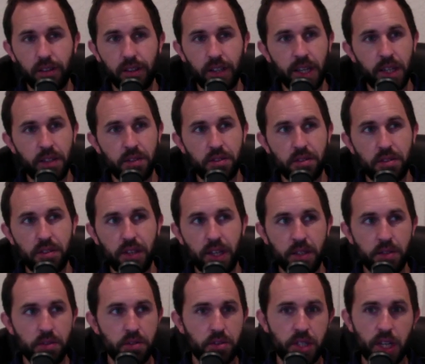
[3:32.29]

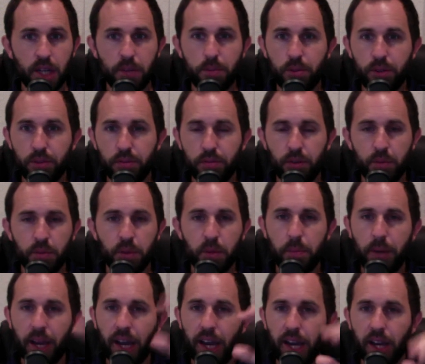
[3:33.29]
It's separate from the
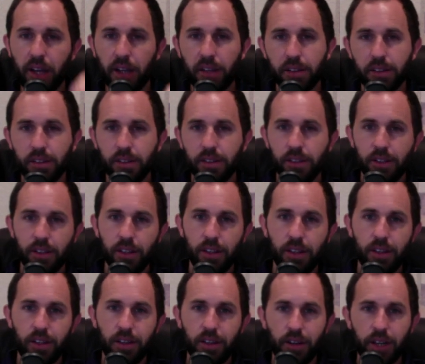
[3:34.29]
pack,
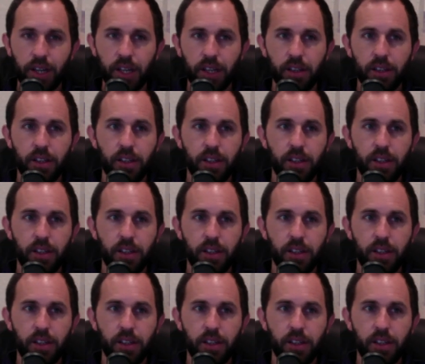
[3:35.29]
right?